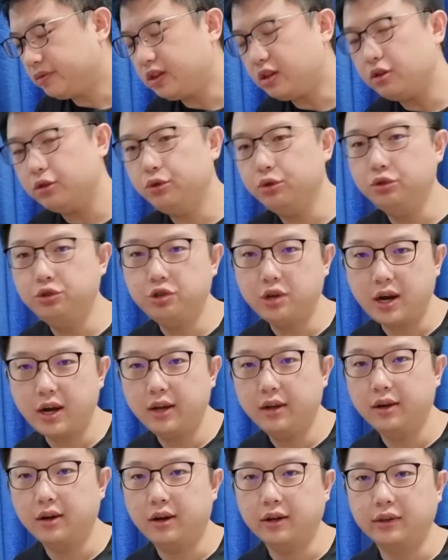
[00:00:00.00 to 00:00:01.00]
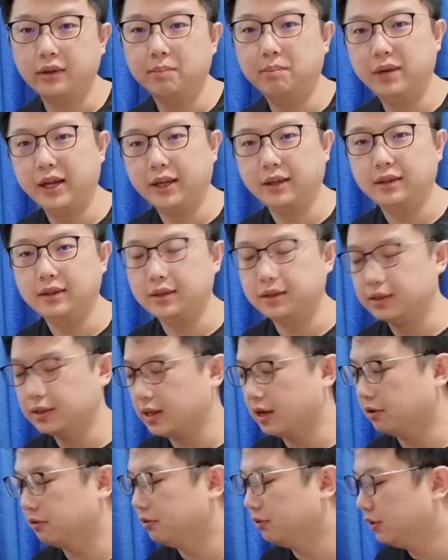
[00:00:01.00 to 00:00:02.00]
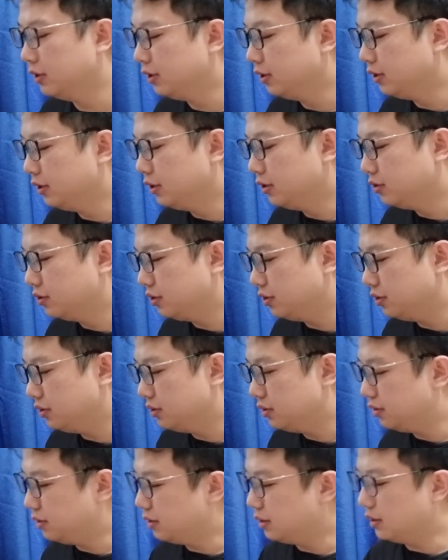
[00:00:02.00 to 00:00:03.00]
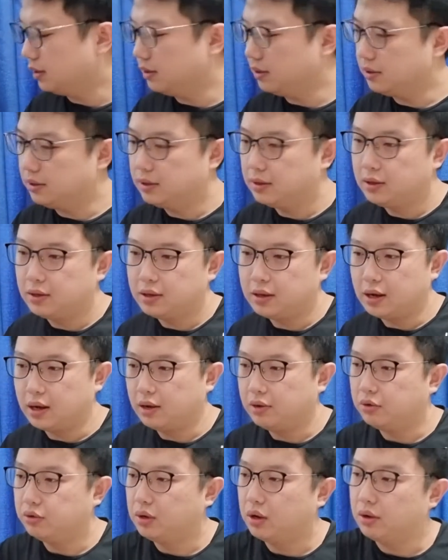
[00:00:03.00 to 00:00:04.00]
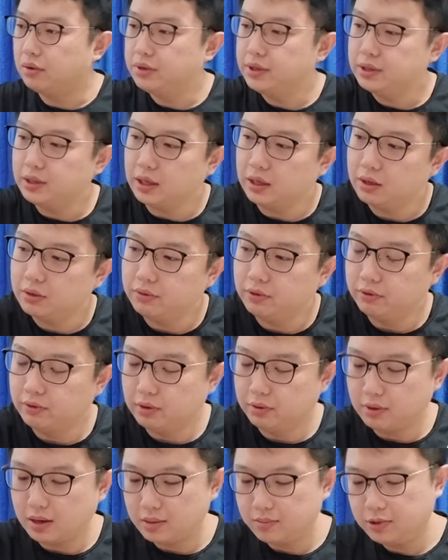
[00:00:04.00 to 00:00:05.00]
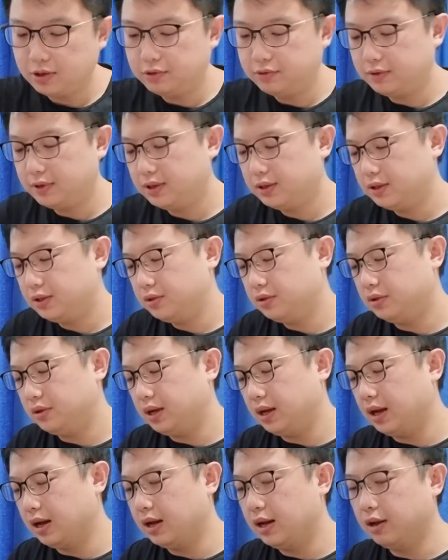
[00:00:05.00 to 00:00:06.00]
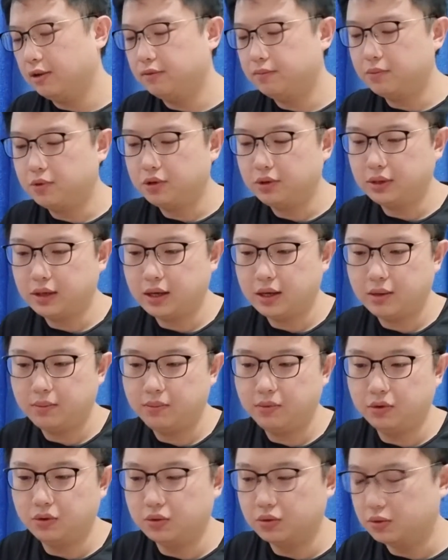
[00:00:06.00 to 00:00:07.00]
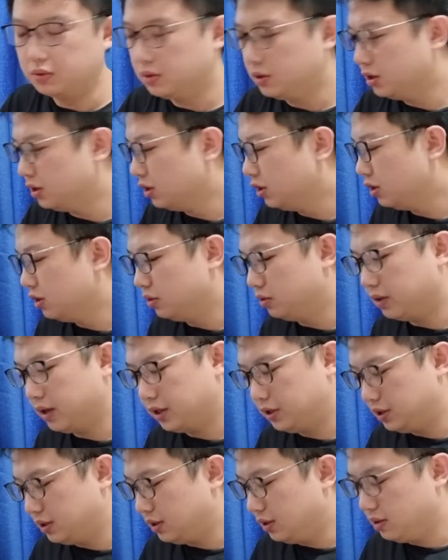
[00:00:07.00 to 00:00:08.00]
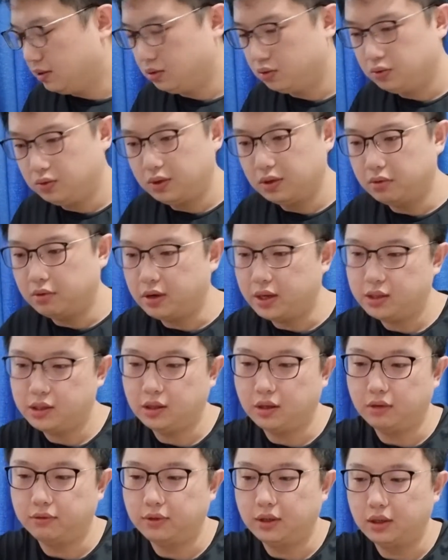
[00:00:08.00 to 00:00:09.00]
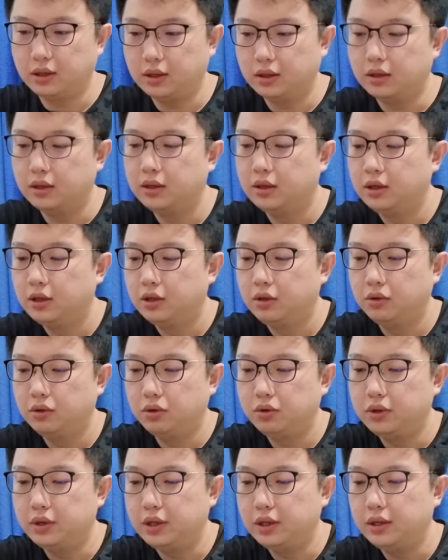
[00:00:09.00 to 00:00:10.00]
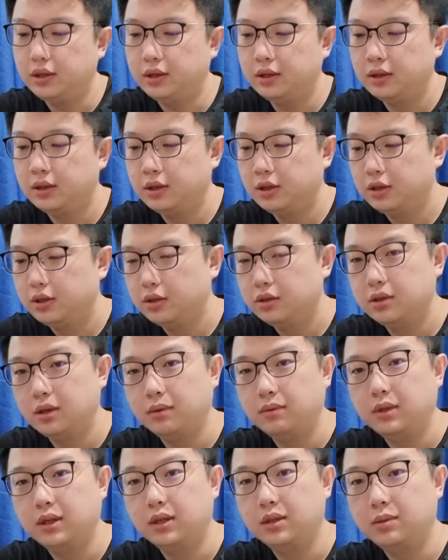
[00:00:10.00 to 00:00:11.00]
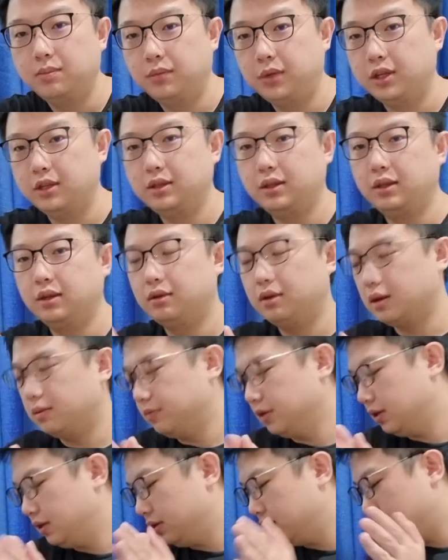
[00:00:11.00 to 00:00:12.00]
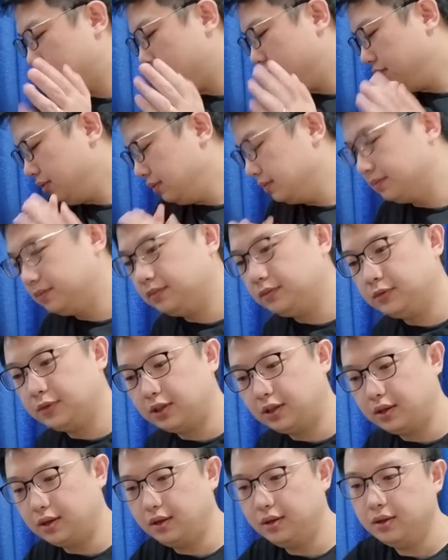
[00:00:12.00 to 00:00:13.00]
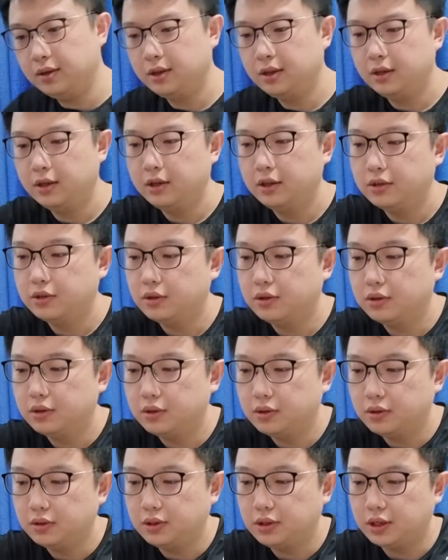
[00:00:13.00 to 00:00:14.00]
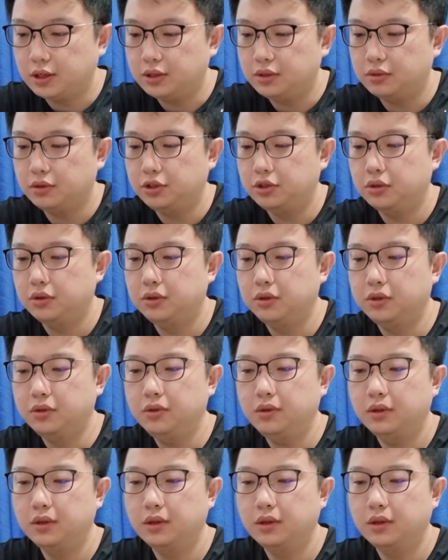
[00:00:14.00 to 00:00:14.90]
to dry on the blade itself. So I would always start off with the rubber first so that I have more time to actually do the rest of the gluing. So I'm just placing the rubber here now. Okay, so just to show you,